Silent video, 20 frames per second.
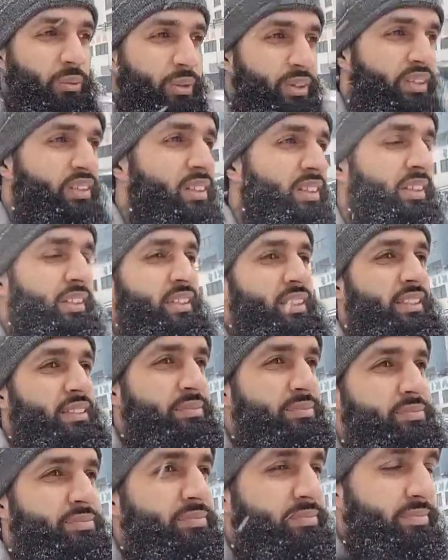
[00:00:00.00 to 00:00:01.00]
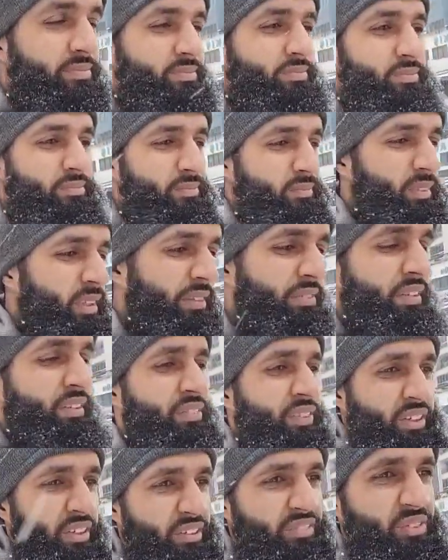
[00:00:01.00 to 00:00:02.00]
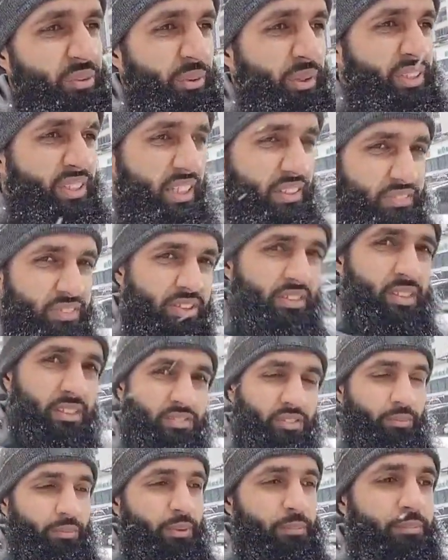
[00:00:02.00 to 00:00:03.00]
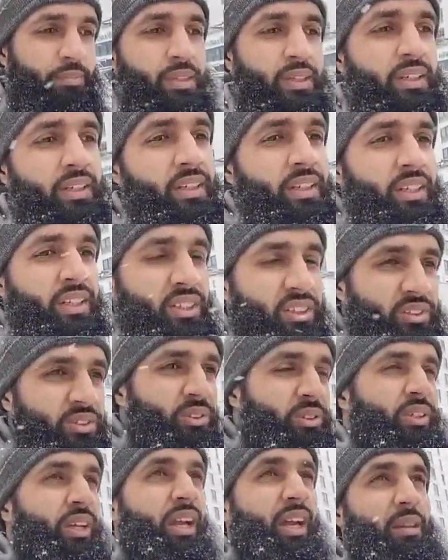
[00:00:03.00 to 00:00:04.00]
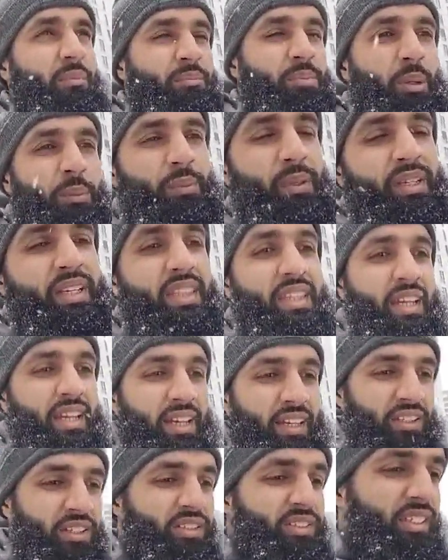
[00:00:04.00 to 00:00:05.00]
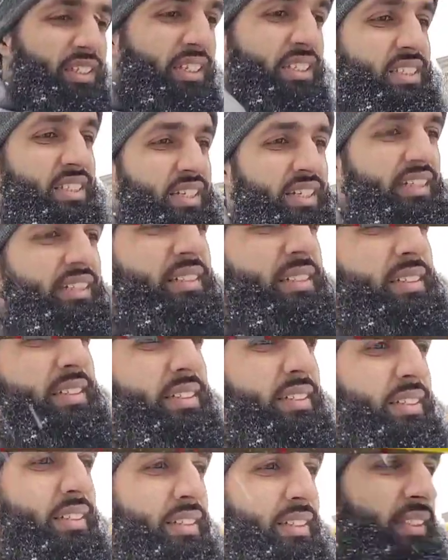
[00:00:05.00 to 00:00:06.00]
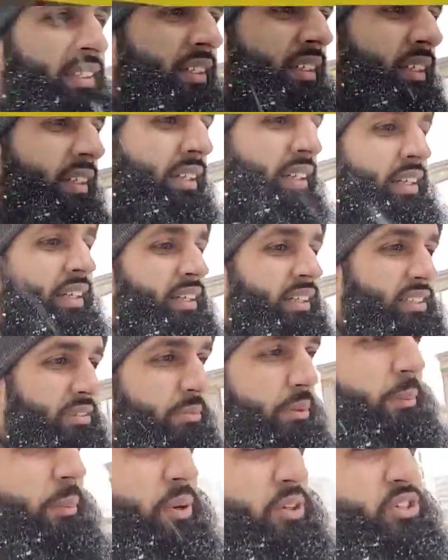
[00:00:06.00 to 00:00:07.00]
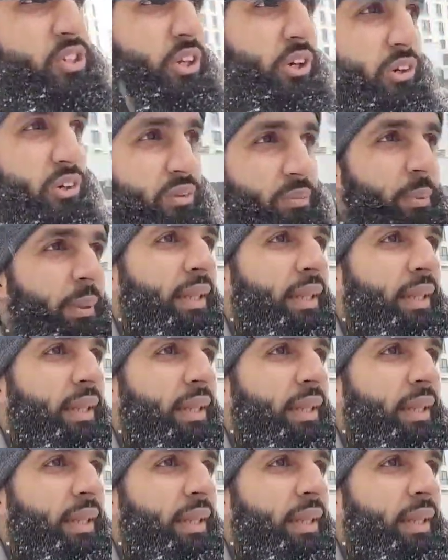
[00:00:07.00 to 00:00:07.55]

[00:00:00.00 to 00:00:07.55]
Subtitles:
away. If you want a safe distance from them, you can probably get that here, because it is, it's a bit more chilled, a